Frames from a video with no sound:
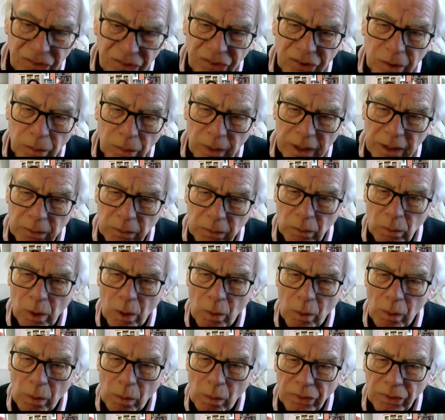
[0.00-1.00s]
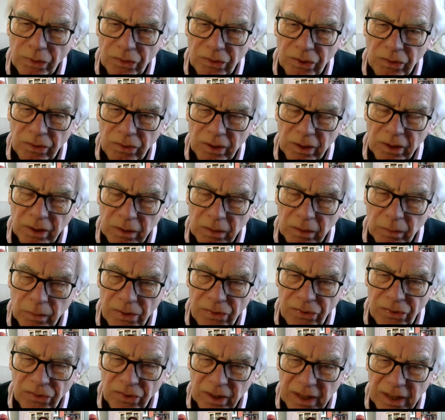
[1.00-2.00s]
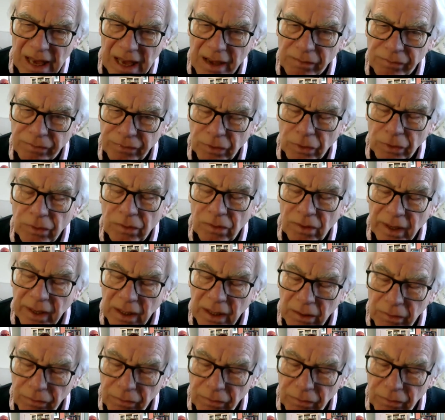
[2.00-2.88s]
So what we want to do is to get funding